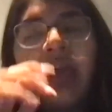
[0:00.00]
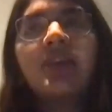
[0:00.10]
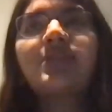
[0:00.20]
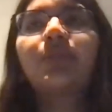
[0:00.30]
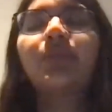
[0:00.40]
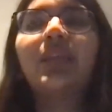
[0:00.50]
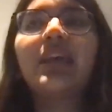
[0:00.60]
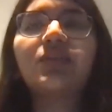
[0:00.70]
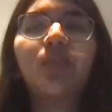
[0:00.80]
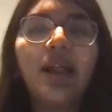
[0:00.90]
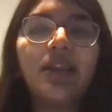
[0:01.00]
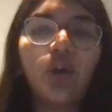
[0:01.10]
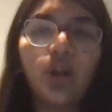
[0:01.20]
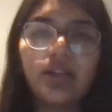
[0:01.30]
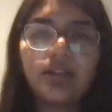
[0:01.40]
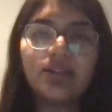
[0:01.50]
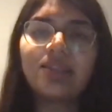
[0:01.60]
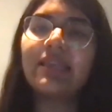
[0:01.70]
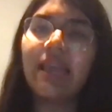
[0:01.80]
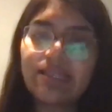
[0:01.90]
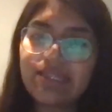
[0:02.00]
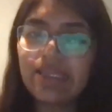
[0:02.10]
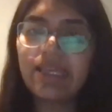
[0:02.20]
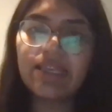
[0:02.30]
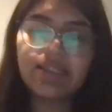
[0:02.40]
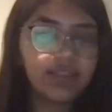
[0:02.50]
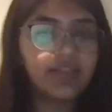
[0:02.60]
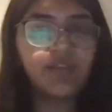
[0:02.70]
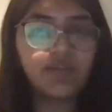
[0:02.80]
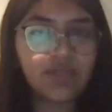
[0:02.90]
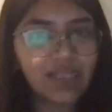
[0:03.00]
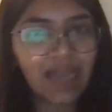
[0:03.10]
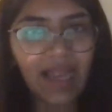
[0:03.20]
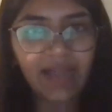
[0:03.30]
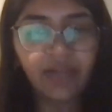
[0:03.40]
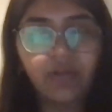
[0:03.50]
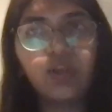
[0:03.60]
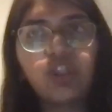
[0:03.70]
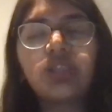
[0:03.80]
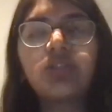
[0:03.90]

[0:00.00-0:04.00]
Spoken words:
So there's one called CIC, Case Interviews Cracked, which is